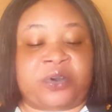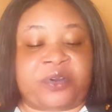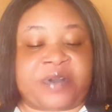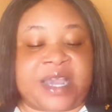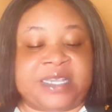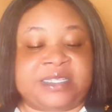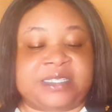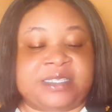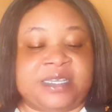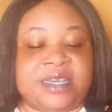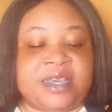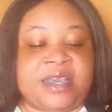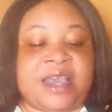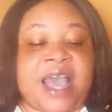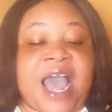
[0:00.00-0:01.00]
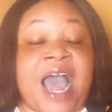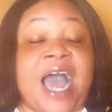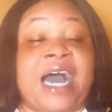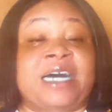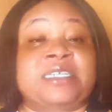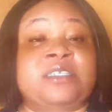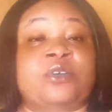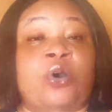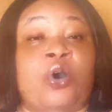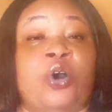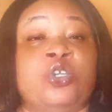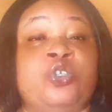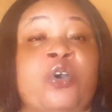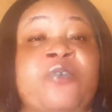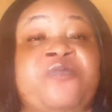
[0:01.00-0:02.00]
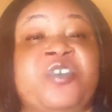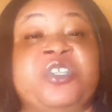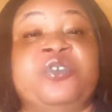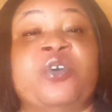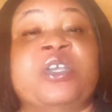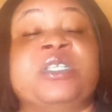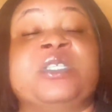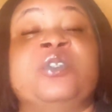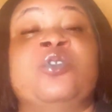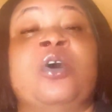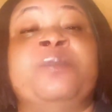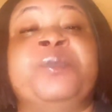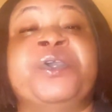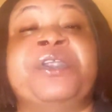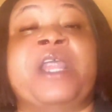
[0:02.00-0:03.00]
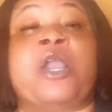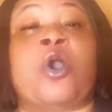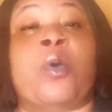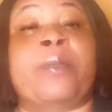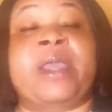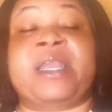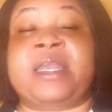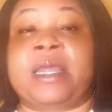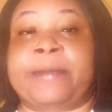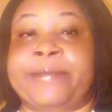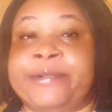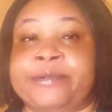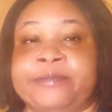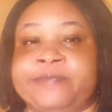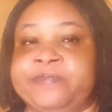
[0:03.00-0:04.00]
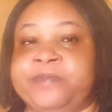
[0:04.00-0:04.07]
All right, and or your video is not being recommendable.